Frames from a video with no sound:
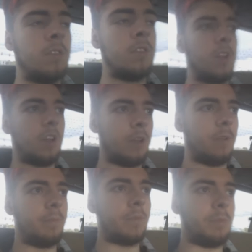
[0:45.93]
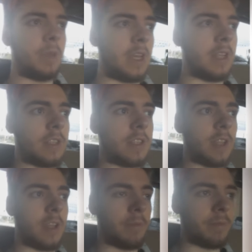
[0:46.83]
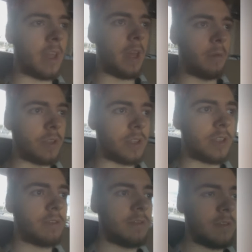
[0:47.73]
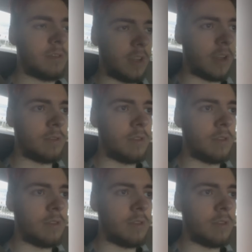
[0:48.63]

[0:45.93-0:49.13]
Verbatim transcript: um, because um, I was, you know,